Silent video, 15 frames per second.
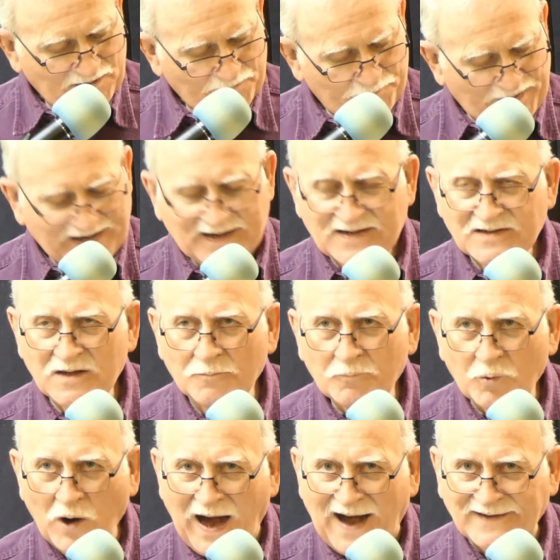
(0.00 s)
being the
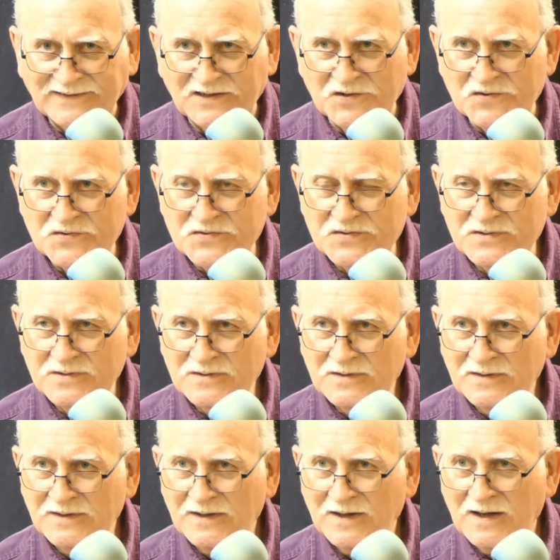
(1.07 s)
practice
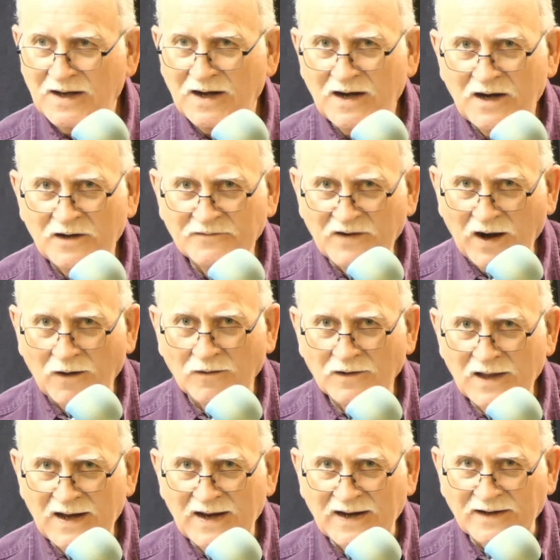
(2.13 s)
of our
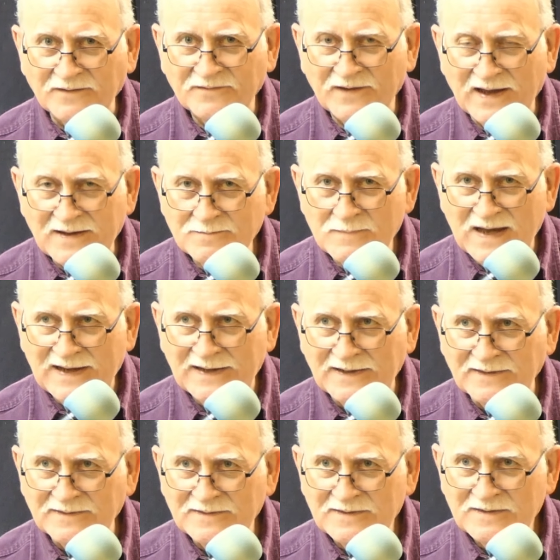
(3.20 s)
life. Amen.
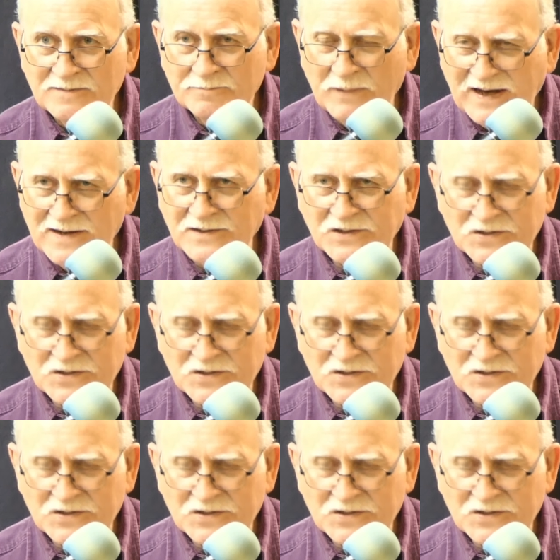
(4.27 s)
Being